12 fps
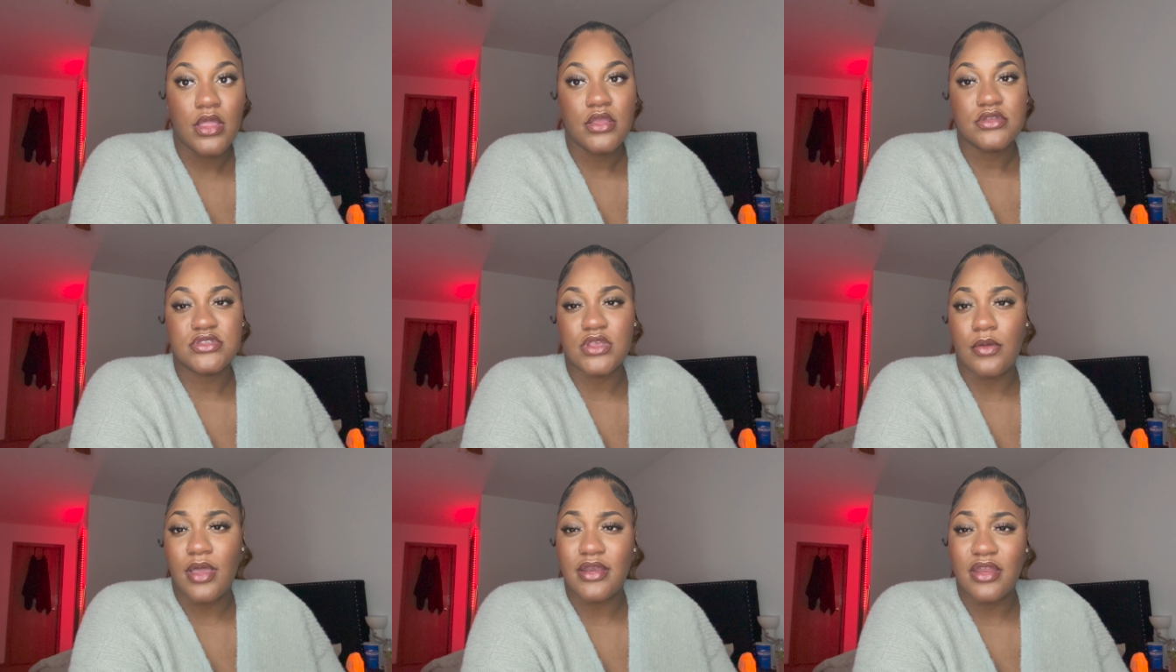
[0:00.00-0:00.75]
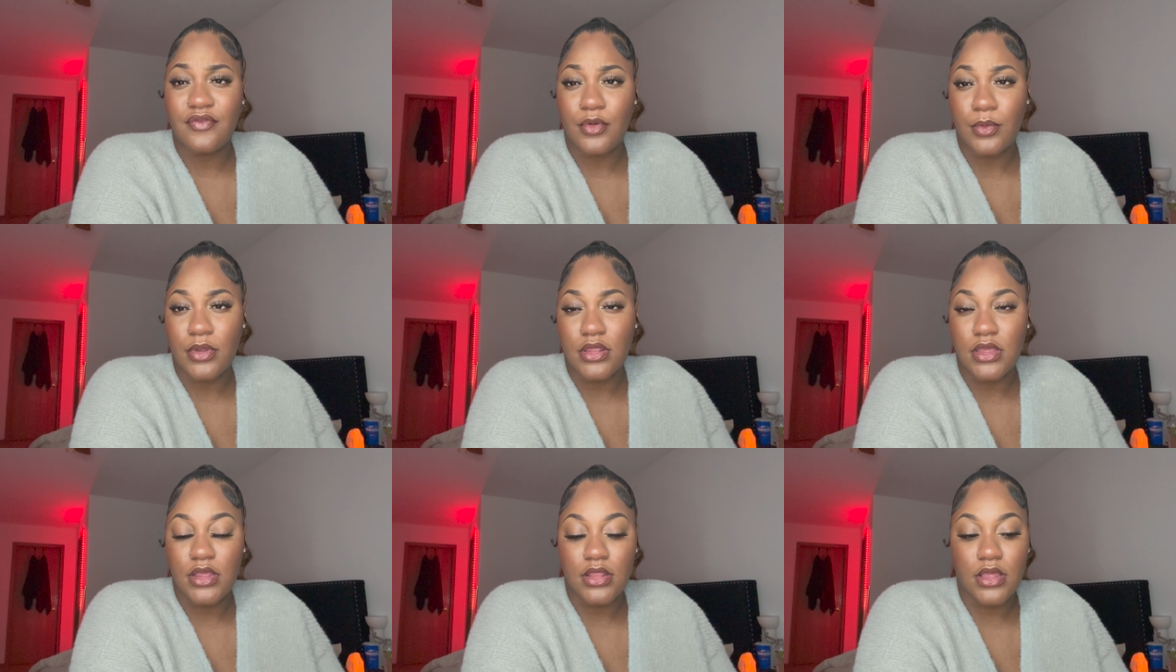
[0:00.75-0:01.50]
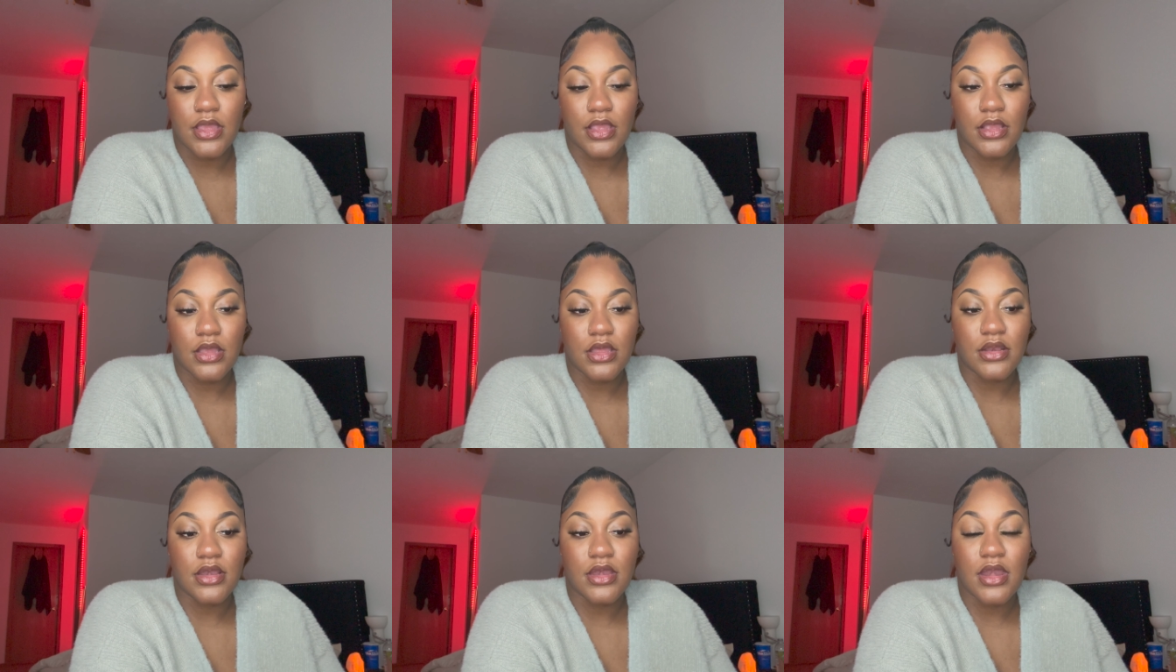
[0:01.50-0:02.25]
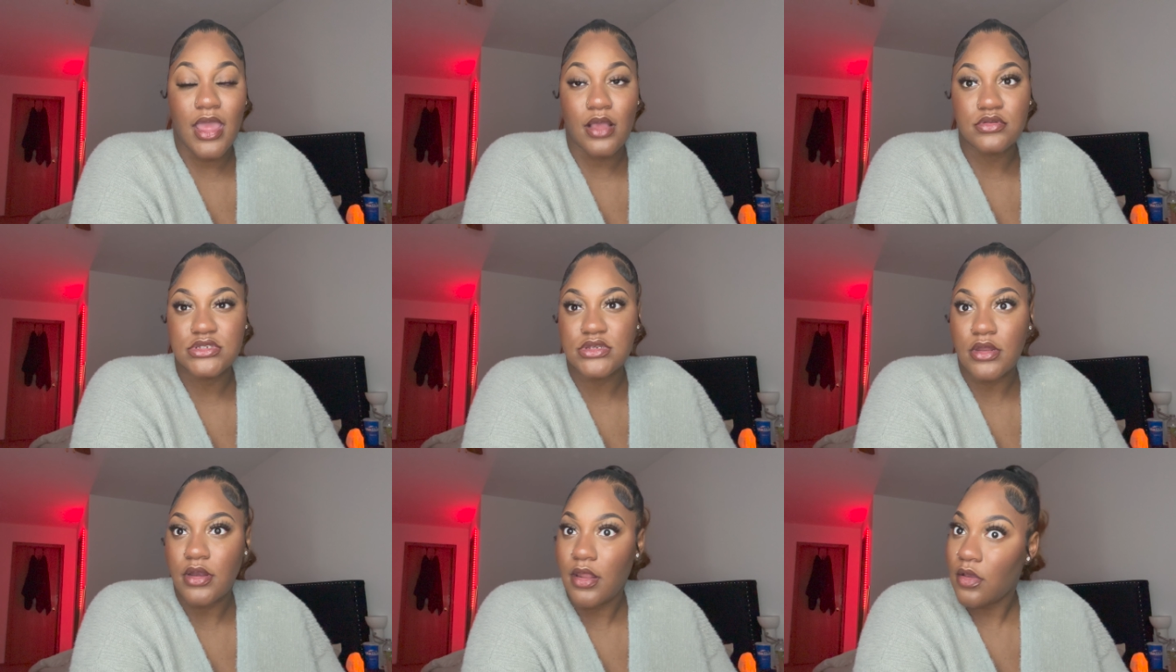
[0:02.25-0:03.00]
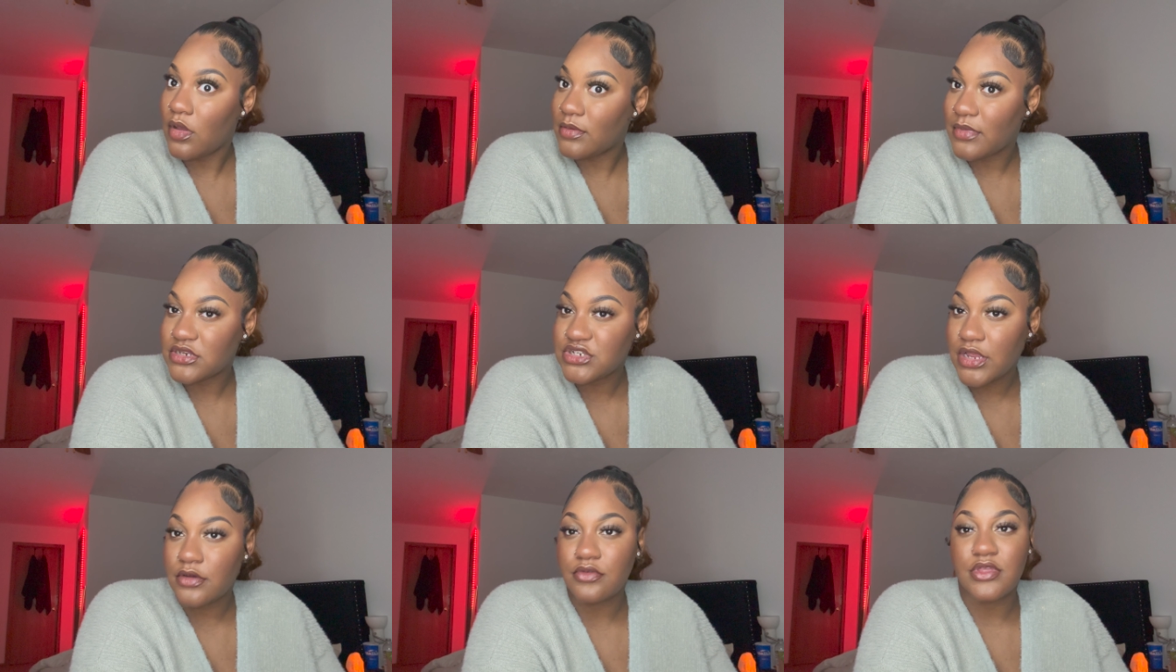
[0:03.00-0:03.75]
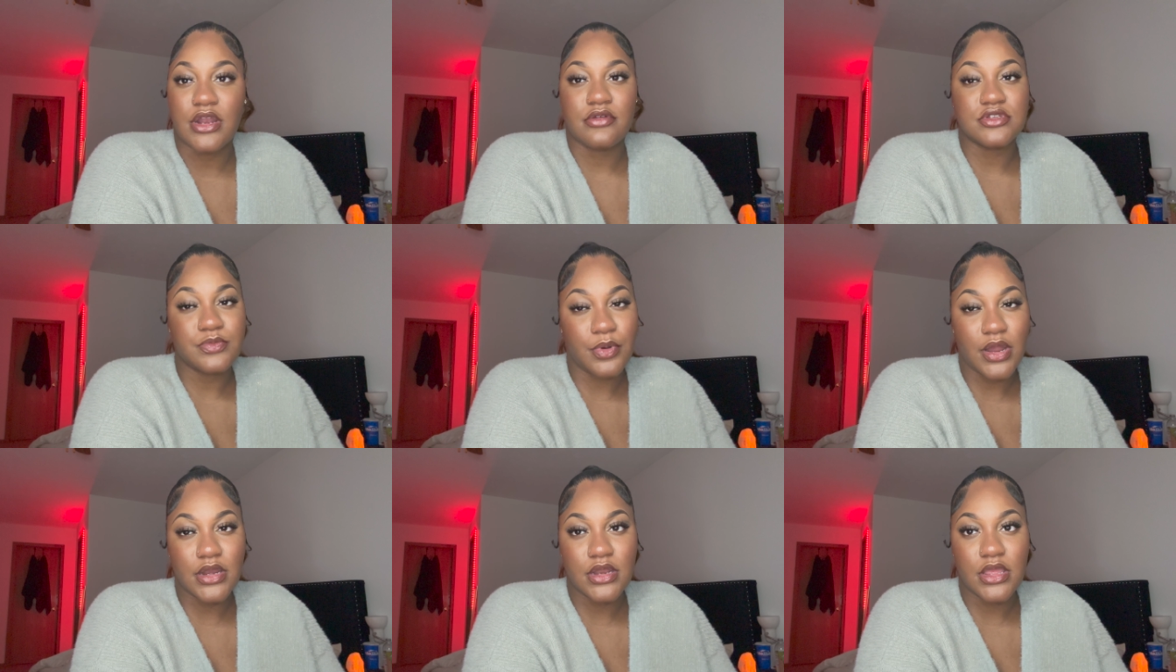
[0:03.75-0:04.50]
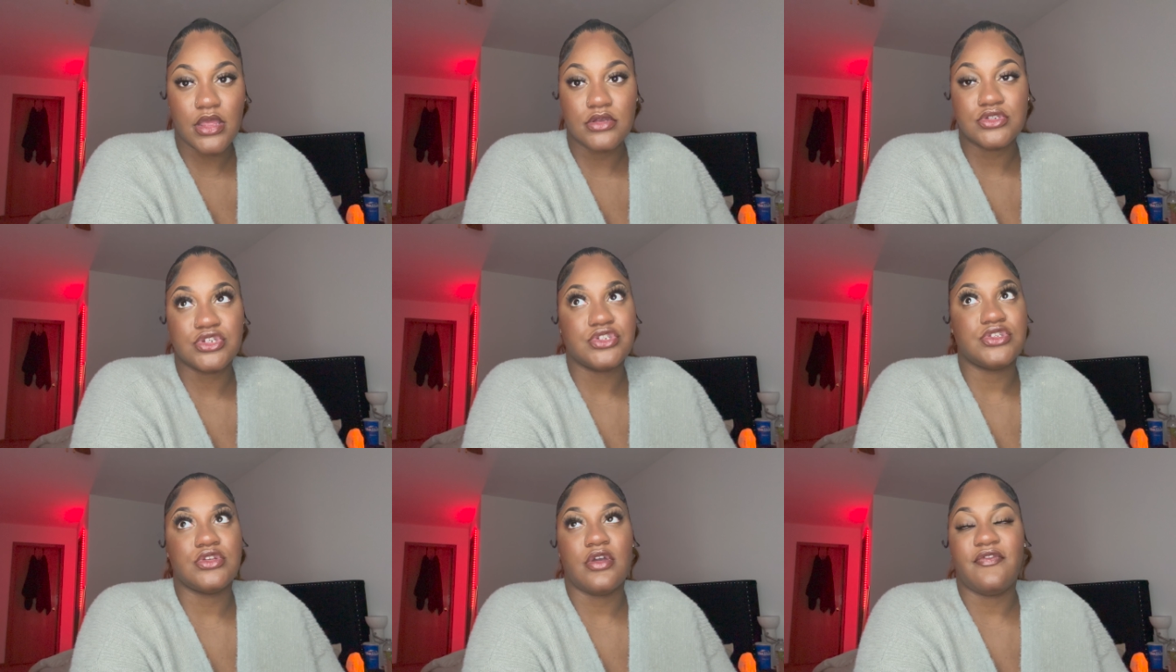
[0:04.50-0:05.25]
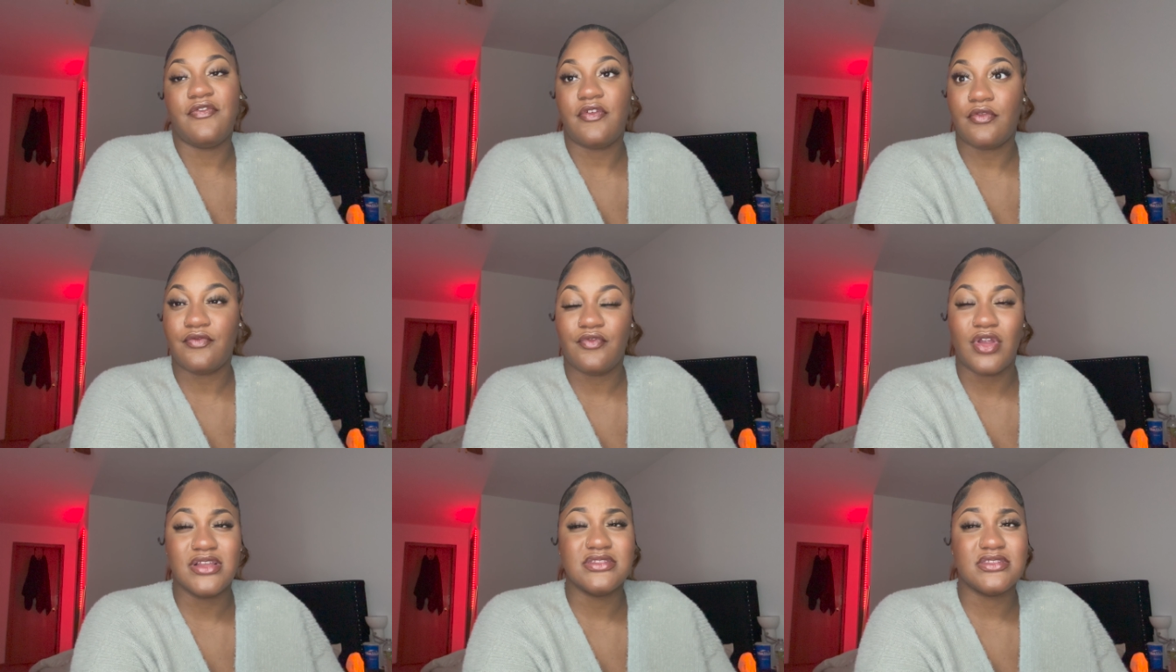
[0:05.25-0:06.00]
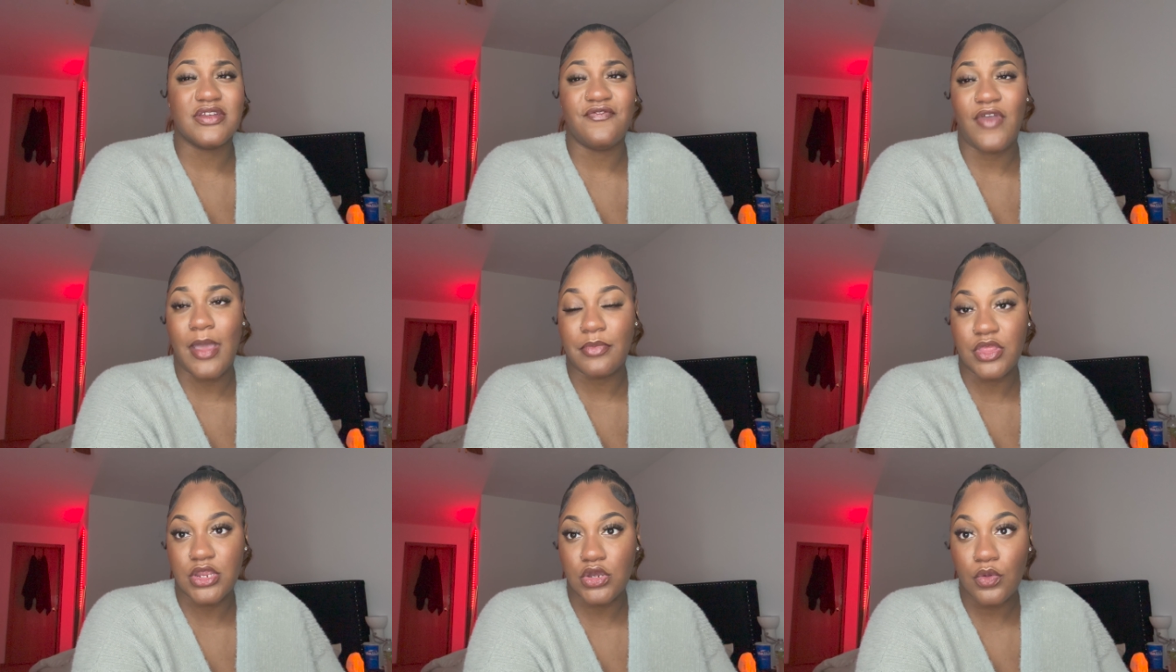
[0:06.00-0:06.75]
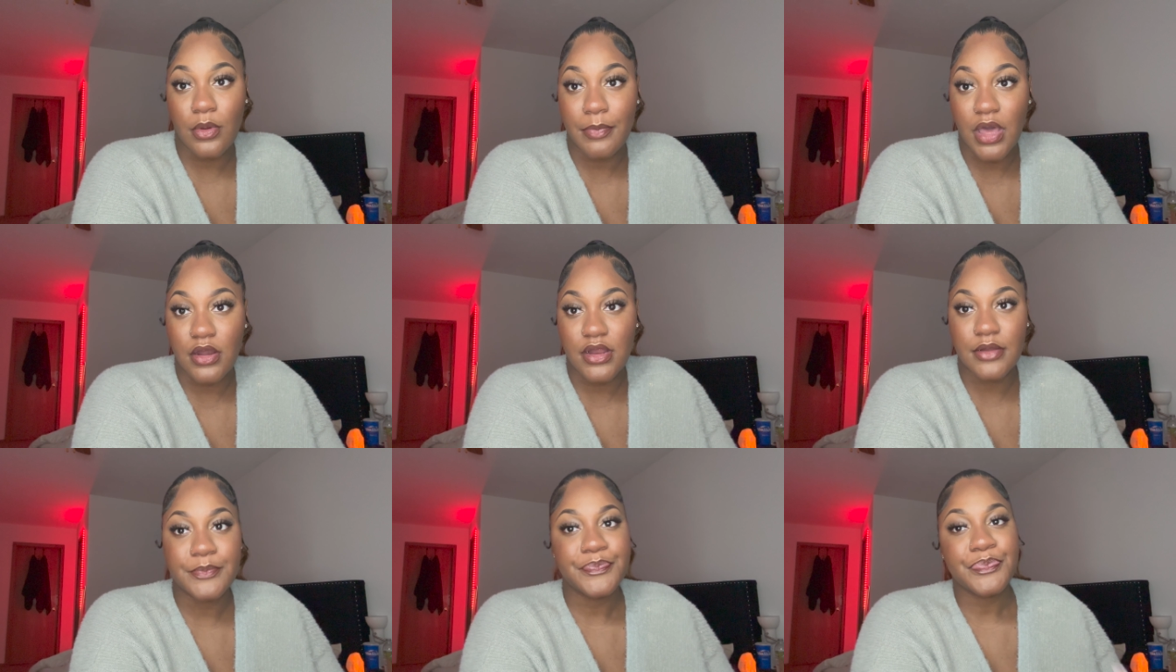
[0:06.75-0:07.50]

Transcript: so i never really like announced an, on my channel that i was pregnant just you know friends and family knew about it